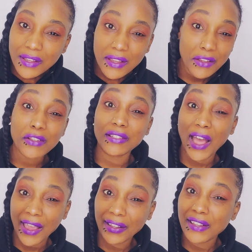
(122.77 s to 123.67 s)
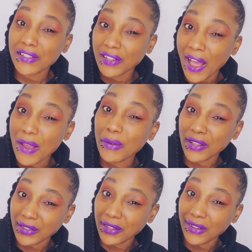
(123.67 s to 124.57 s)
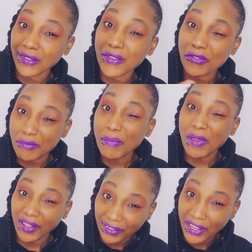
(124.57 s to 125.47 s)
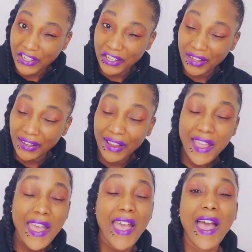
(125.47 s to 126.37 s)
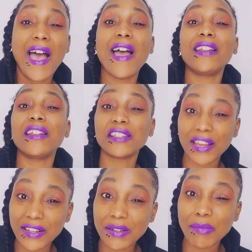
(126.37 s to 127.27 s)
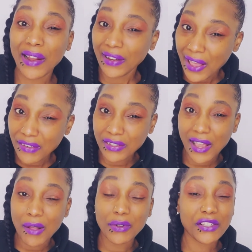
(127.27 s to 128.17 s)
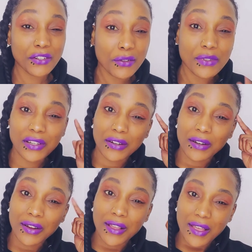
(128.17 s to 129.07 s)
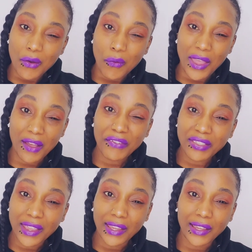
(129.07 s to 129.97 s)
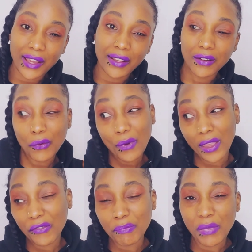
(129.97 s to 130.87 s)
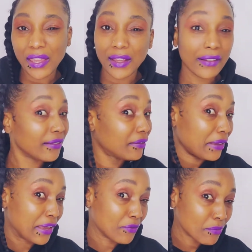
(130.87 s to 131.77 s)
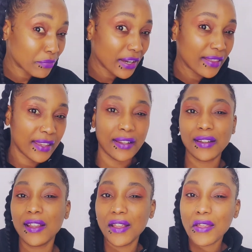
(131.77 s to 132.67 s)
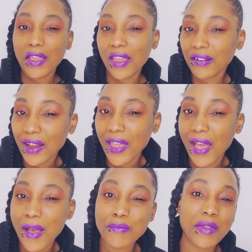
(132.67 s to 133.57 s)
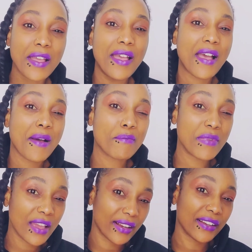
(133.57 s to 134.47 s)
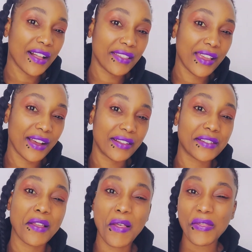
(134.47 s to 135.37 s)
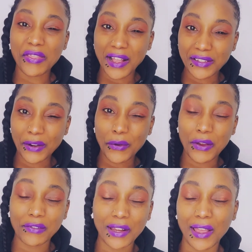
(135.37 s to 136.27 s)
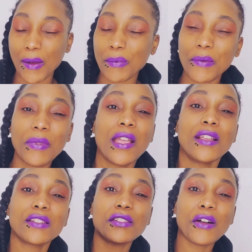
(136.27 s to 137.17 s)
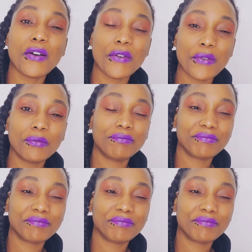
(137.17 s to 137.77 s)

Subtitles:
because diet is die with a T if you've been paying attention. And in changing my lifestyle, which includes your way of thinking, way of being, even breathing, here I am beyond all the odds. That's a quick recap. So